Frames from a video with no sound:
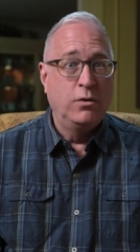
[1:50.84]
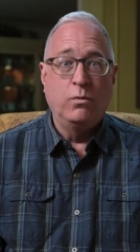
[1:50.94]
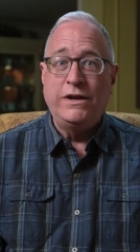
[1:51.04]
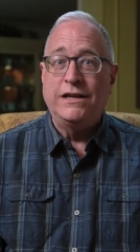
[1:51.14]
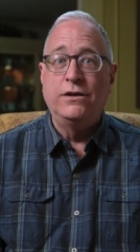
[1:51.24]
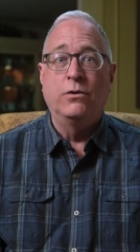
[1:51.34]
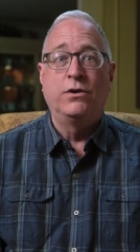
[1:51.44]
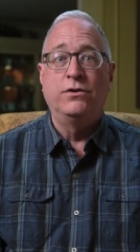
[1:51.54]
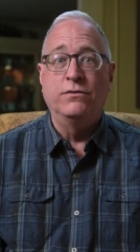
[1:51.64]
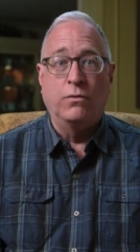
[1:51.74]
We didn't know
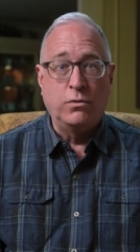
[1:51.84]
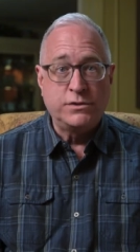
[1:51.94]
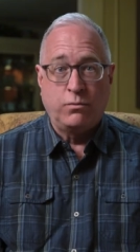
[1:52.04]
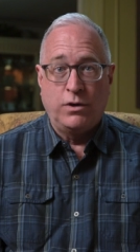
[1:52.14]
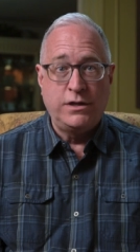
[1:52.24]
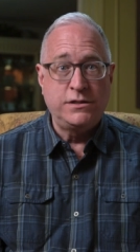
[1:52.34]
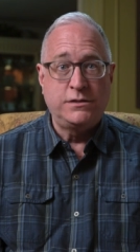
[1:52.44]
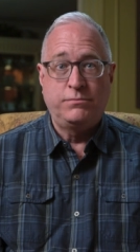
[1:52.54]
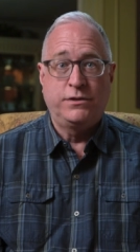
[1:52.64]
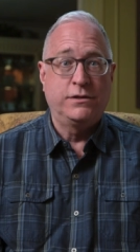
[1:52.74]
what a divorce
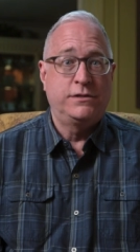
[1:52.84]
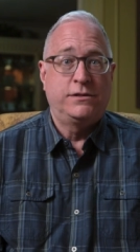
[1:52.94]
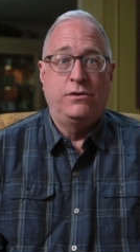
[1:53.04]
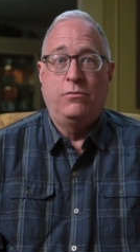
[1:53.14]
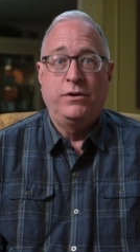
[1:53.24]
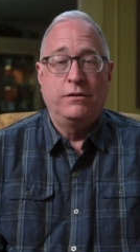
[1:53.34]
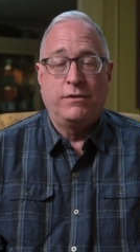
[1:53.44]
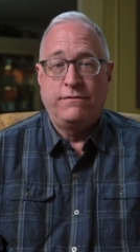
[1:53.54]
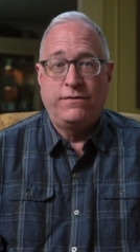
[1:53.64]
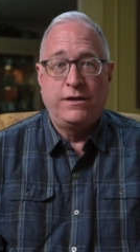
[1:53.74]
was because nobody in
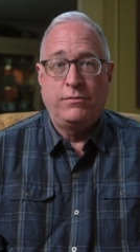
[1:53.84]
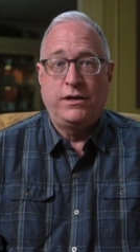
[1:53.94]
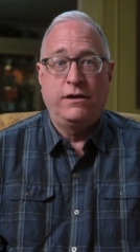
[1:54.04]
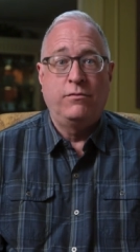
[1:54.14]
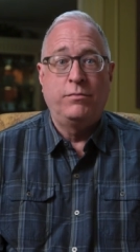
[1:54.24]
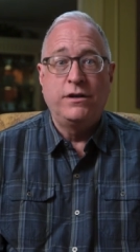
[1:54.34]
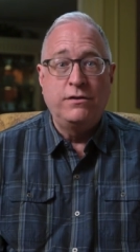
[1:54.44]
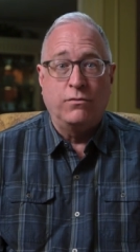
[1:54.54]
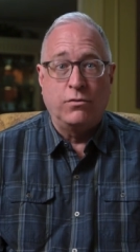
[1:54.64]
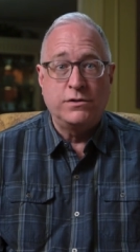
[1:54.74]
my family had ever been
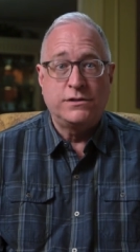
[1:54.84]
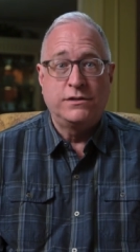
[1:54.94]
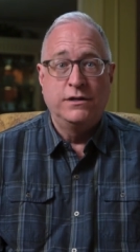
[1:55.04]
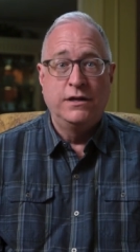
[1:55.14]
divorced.